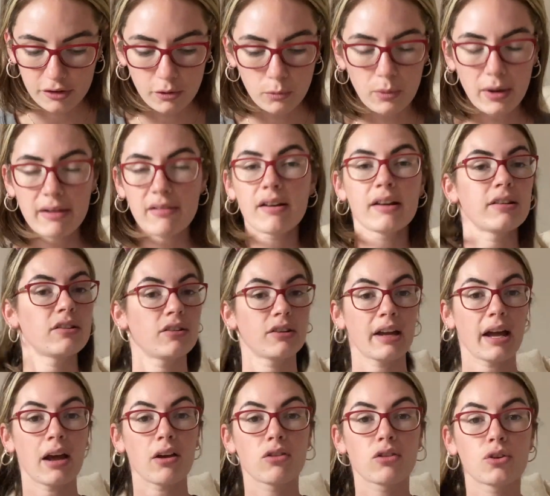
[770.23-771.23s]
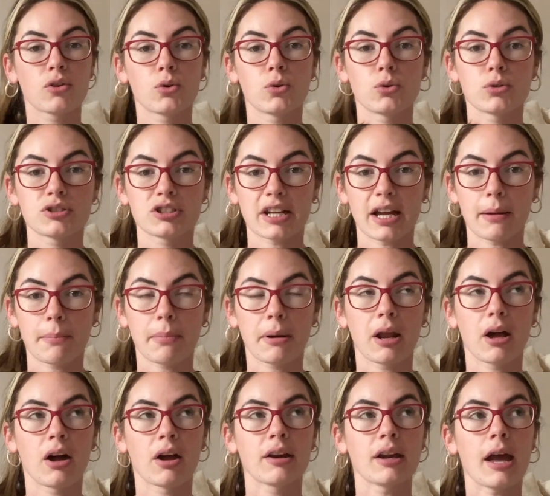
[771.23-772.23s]
where I took out the courgette
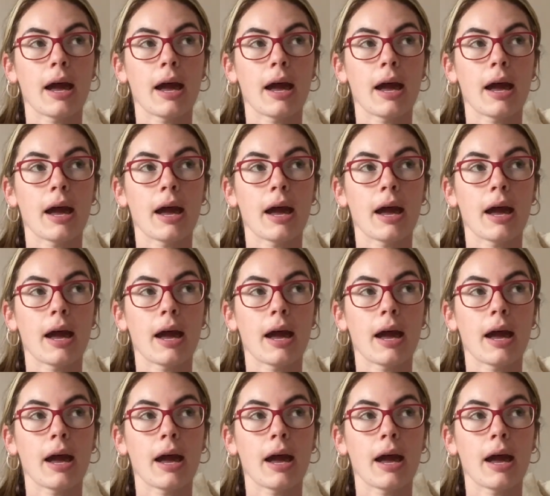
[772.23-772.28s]
plant